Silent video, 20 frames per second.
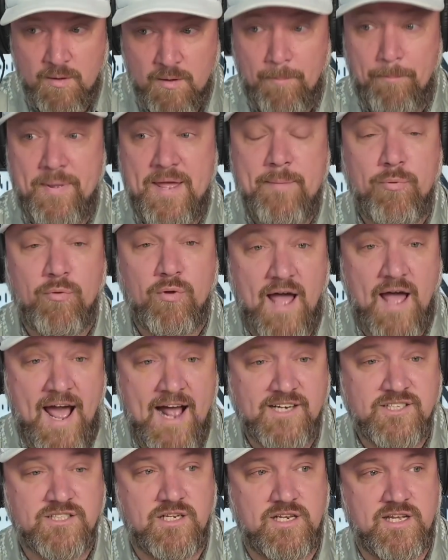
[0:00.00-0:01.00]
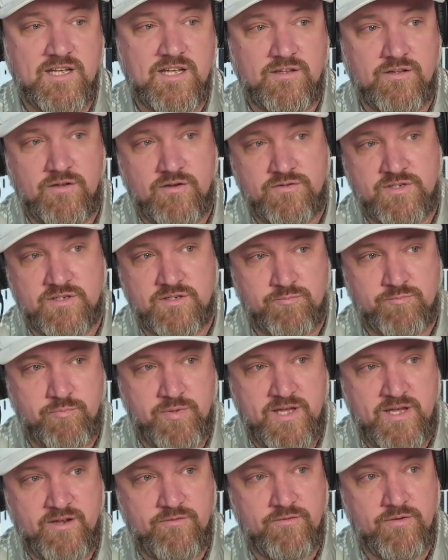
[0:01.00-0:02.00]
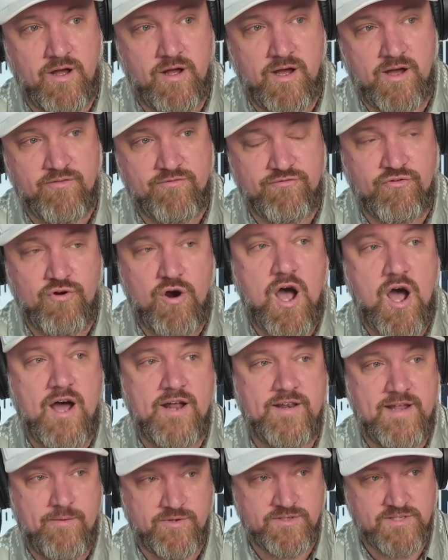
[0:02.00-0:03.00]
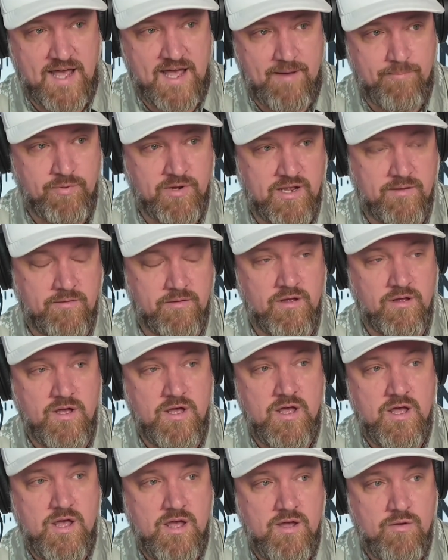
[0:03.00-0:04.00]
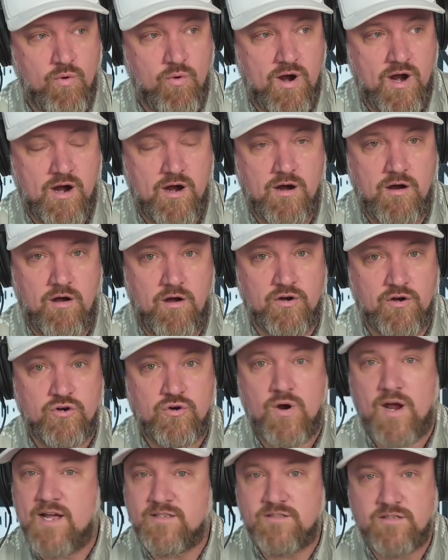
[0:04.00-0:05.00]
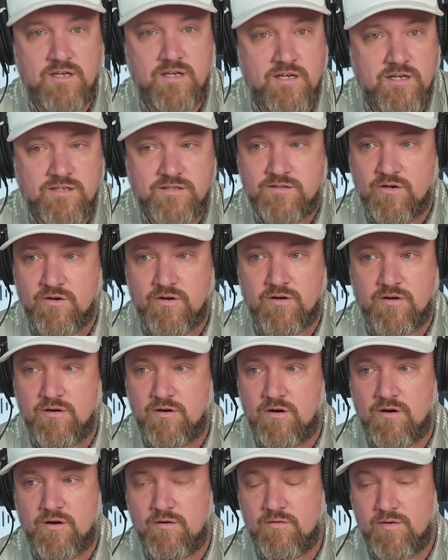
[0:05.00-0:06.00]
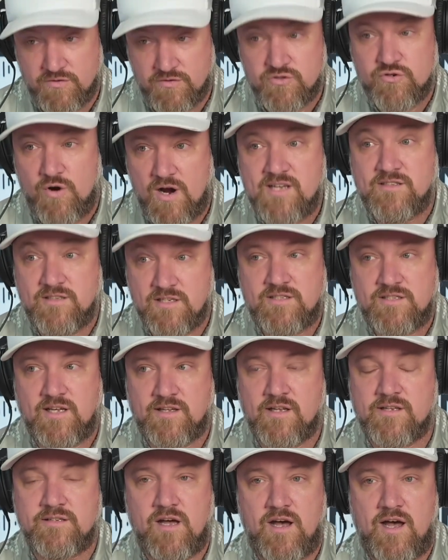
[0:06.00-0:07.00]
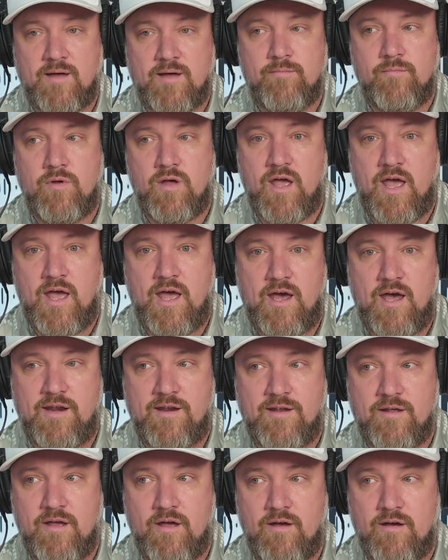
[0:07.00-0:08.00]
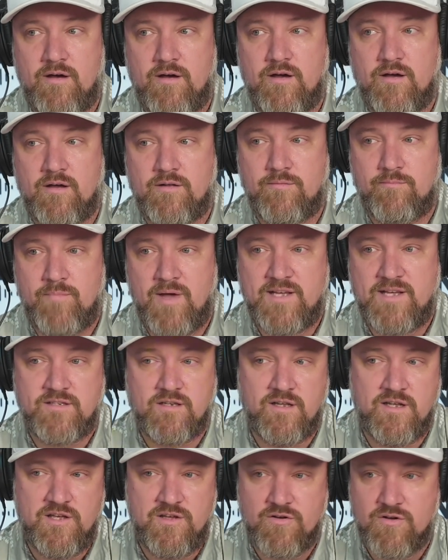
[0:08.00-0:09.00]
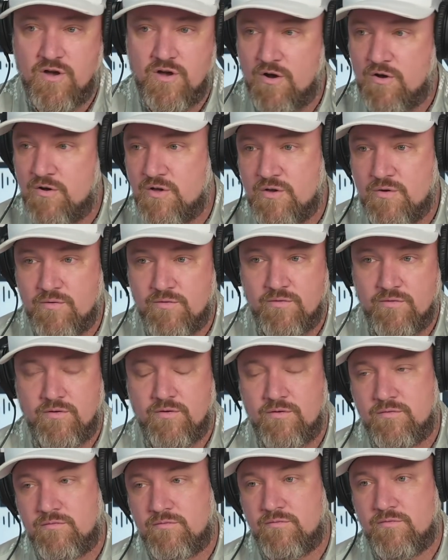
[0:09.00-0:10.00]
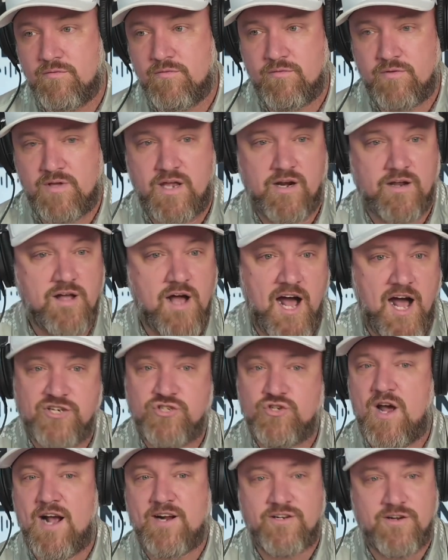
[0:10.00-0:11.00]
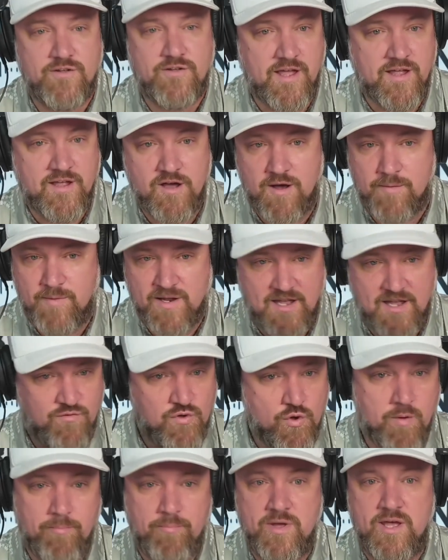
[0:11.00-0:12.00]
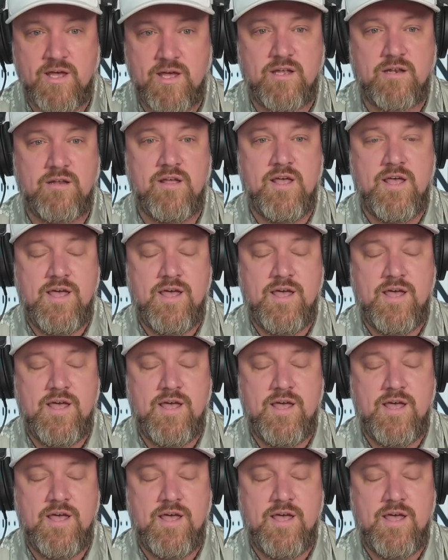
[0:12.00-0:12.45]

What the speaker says: People actually, there's this big fraud that was happening where on Craigslist, or it was Craigslist at the time. And basically you go, you get a contractor, they come, they give you a bid.